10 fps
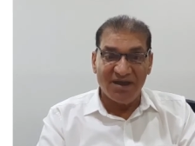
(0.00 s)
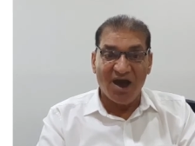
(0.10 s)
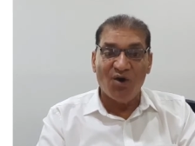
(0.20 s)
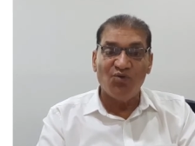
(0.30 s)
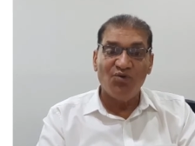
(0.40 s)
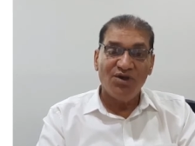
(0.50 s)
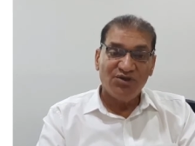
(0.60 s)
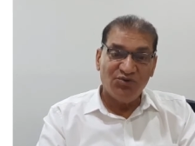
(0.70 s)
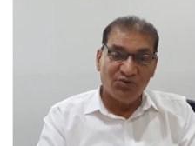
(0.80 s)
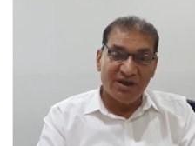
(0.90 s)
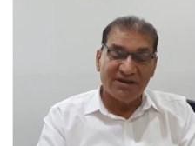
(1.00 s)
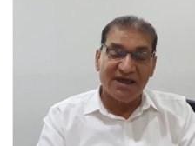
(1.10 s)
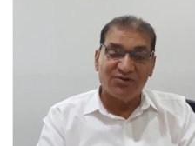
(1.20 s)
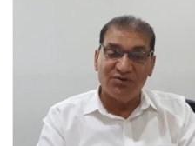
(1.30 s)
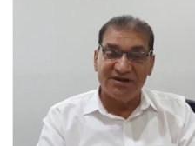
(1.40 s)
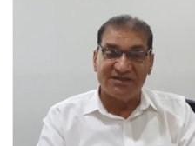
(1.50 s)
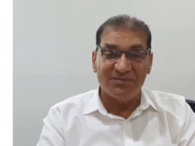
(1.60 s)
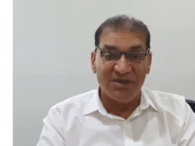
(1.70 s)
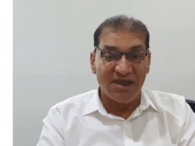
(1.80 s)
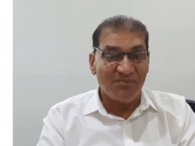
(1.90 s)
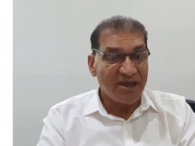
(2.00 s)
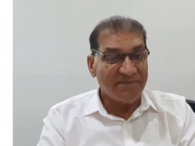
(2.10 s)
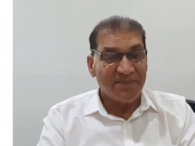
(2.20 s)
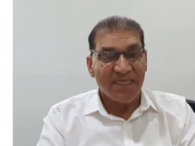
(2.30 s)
how you can calculate the BMI.